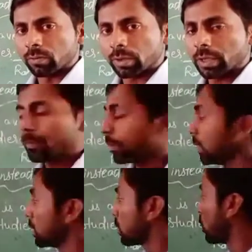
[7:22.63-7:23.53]

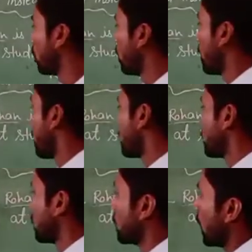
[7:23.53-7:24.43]
Okay, so
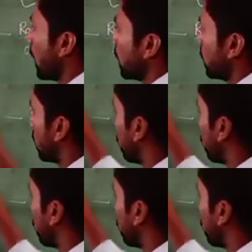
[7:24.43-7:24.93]
let's start the